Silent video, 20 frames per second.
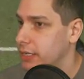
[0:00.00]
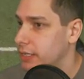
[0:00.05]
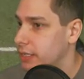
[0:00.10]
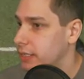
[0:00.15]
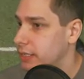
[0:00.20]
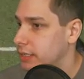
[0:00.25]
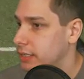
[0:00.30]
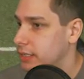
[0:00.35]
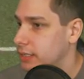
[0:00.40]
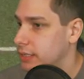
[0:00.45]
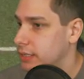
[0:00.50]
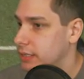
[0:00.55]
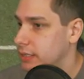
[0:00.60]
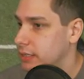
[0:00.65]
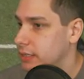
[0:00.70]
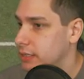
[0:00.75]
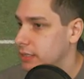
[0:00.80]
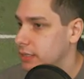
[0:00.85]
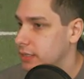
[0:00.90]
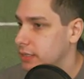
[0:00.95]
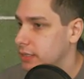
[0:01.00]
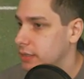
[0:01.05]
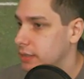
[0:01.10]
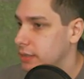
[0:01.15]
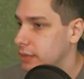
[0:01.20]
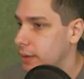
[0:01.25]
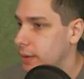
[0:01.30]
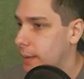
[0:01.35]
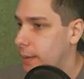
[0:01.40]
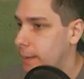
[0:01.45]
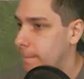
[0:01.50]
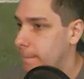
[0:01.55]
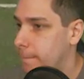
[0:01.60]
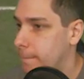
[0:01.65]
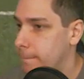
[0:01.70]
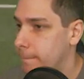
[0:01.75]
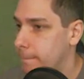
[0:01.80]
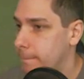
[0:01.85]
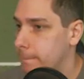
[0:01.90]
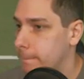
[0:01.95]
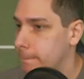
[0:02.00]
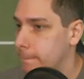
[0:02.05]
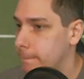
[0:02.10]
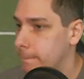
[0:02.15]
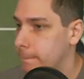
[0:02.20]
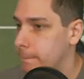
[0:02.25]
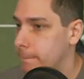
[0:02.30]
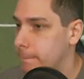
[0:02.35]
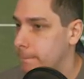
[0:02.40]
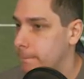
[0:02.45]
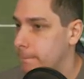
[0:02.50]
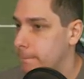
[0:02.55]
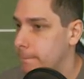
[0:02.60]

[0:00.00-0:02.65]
[no speech]